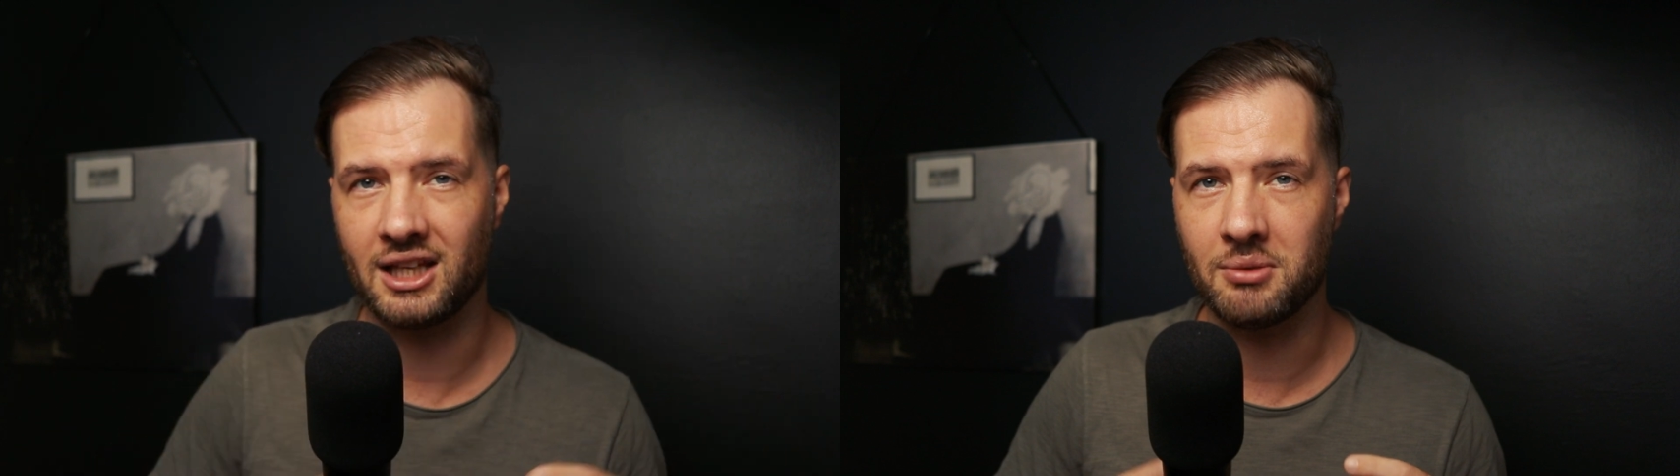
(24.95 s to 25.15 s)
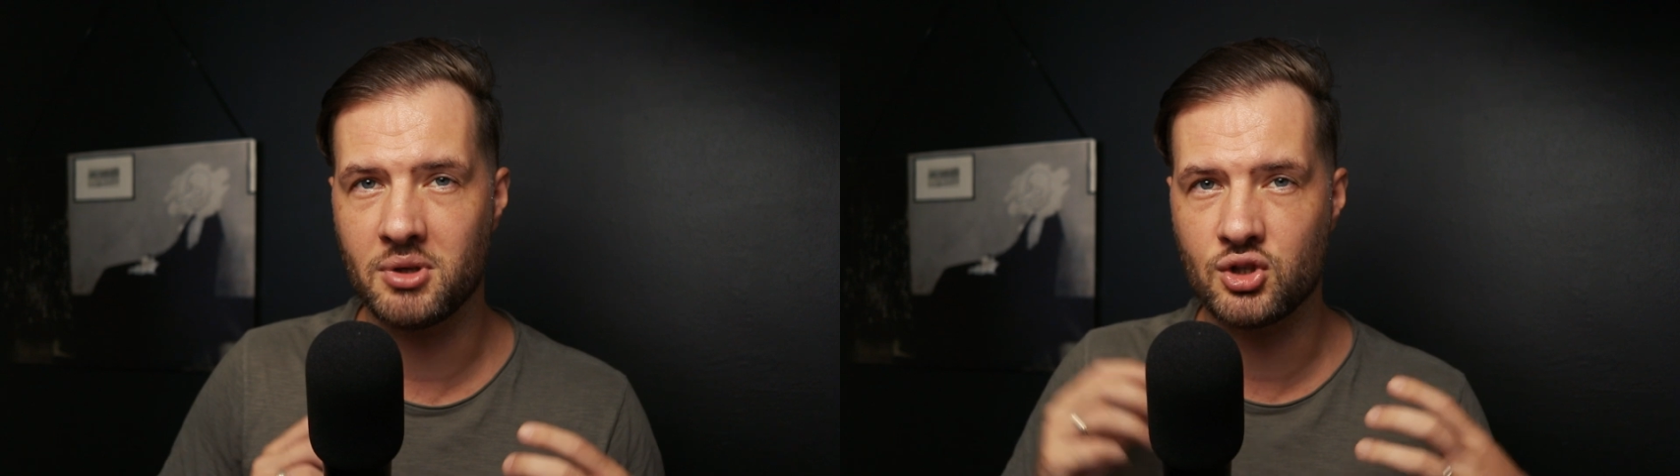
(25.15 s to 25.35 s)

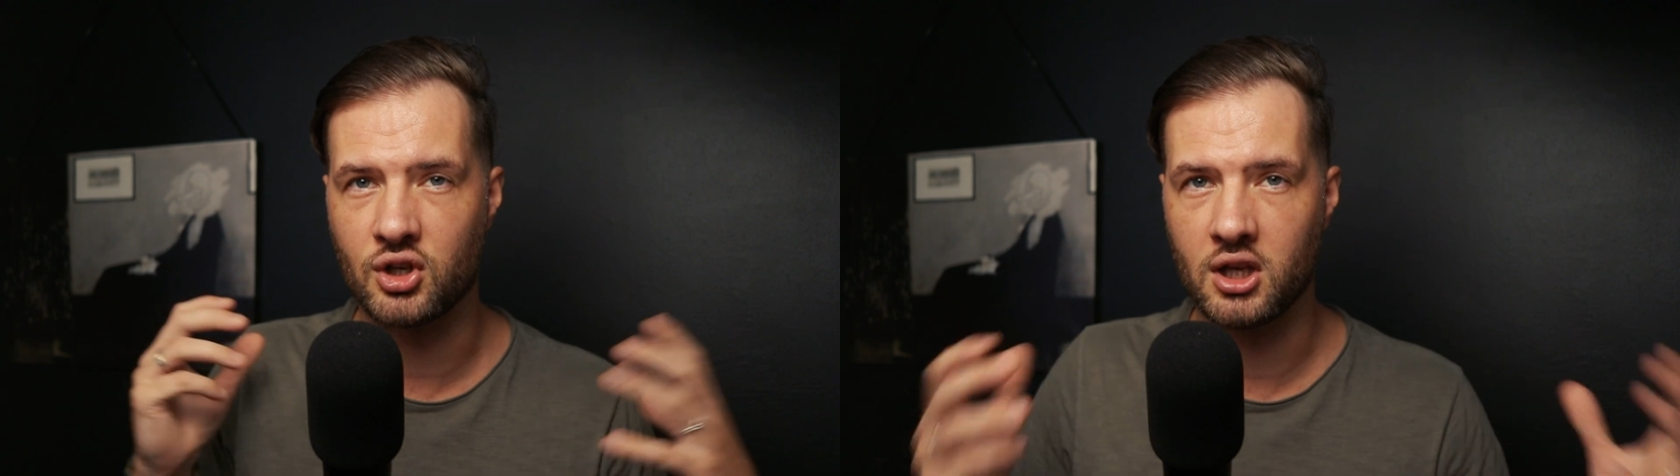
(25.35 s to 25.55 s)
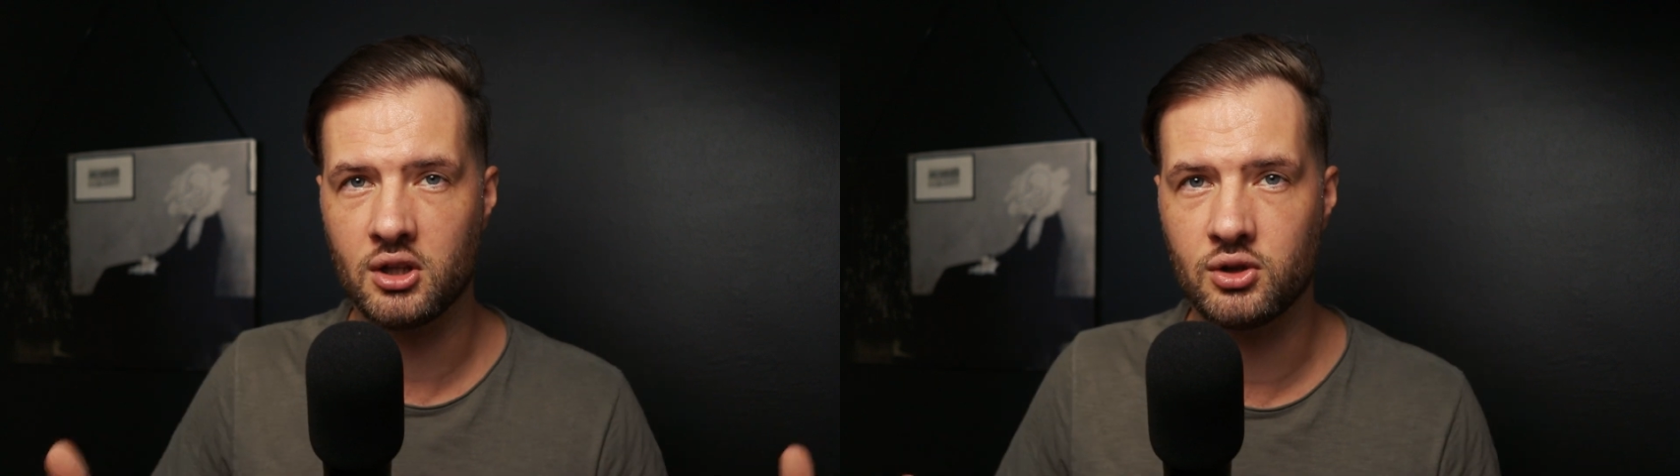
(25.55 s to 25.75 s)
image
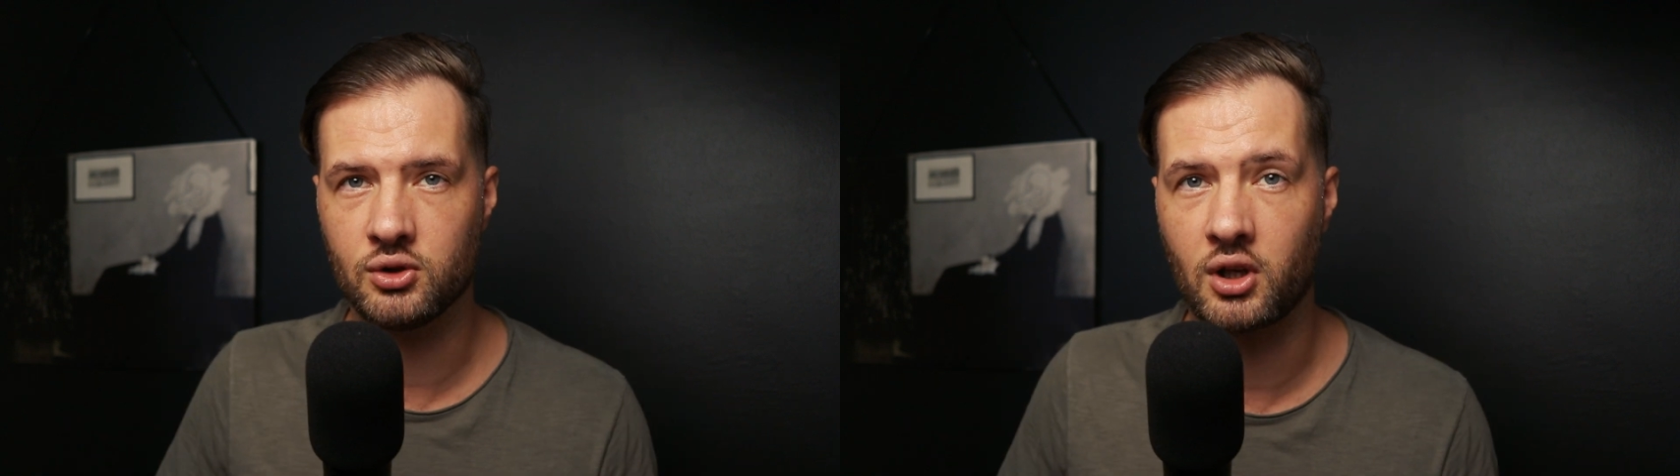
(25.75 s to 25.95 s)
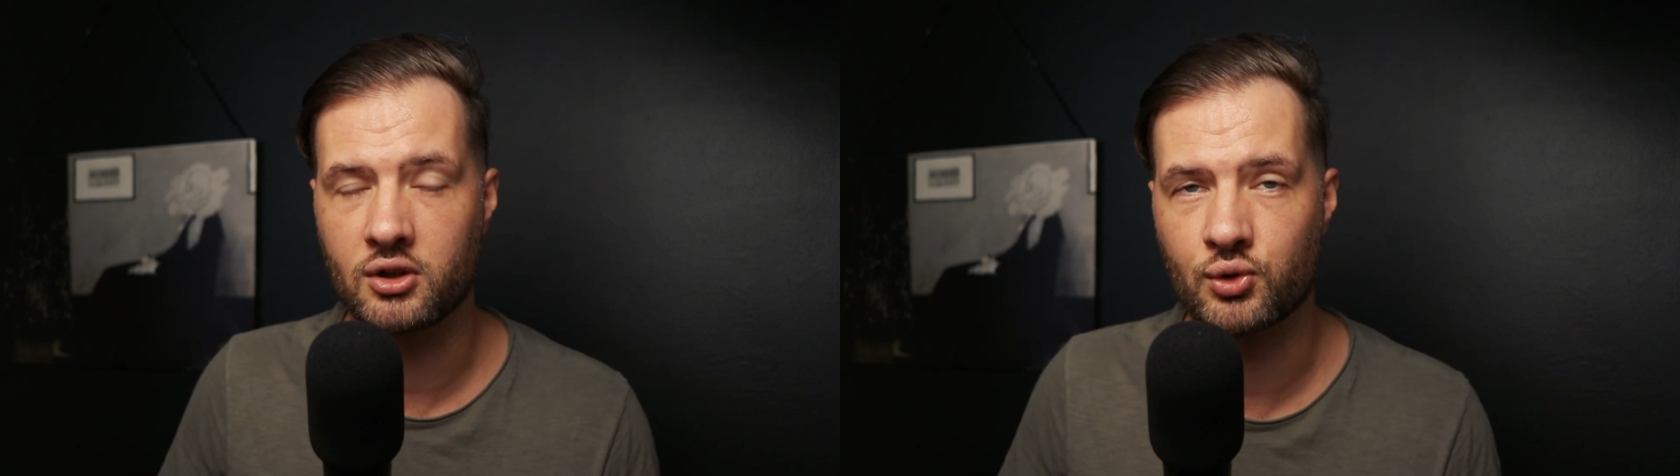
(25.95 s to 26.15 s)

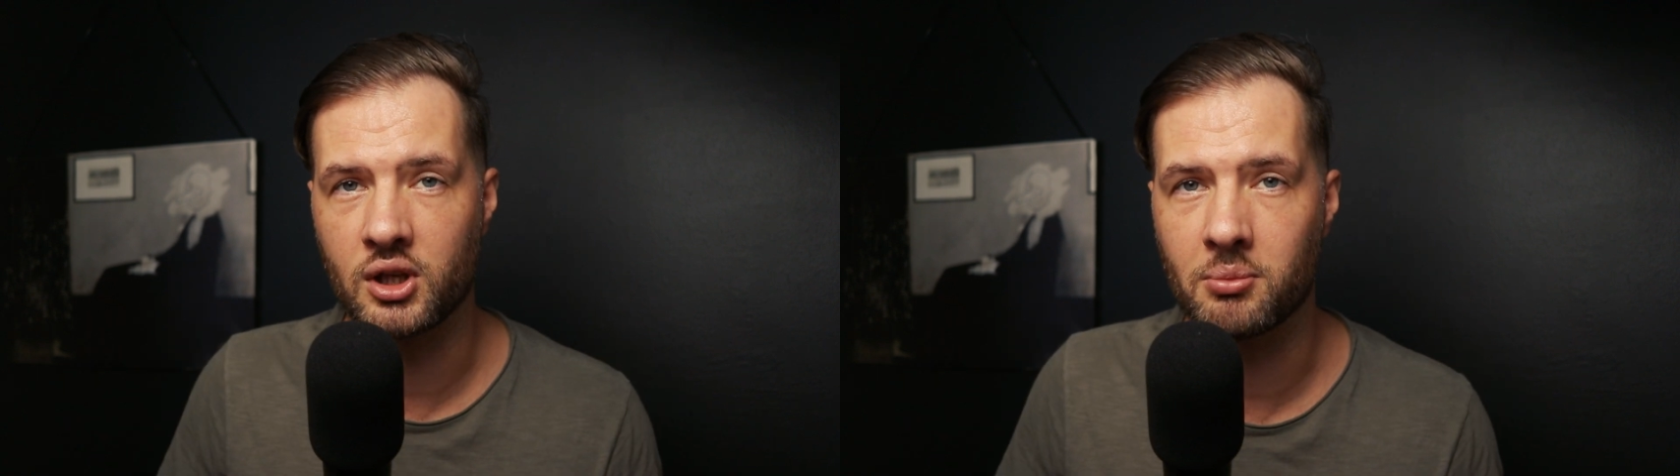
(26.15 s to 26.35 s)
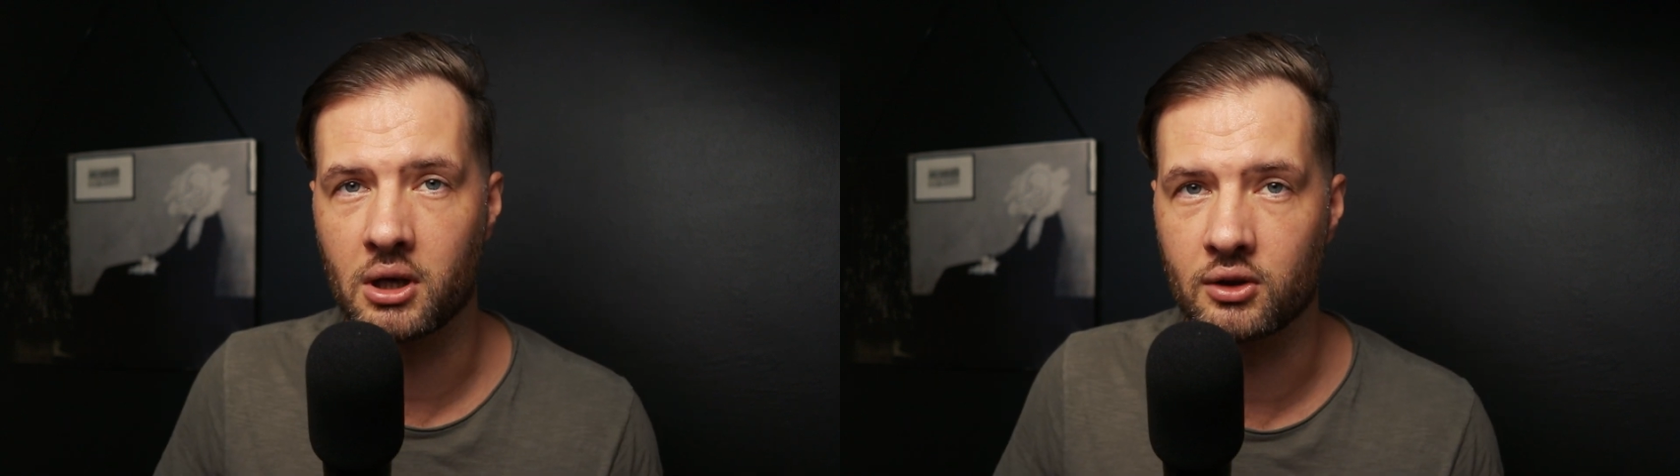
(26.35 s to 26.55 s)
into the
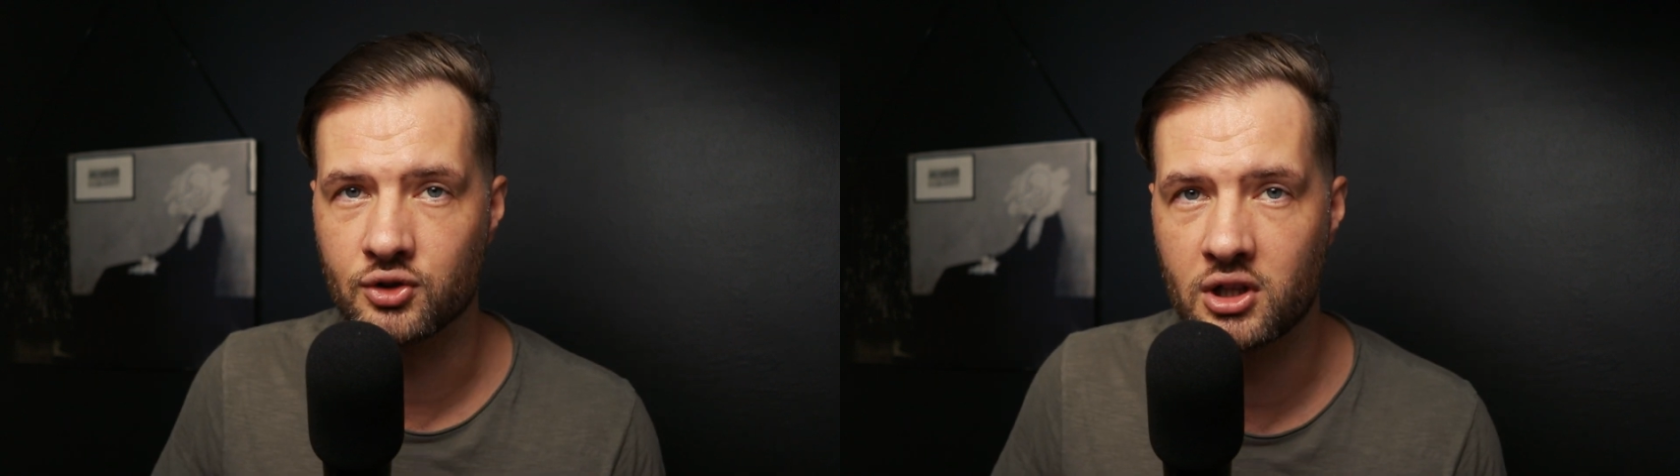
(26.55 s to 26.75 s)
3D model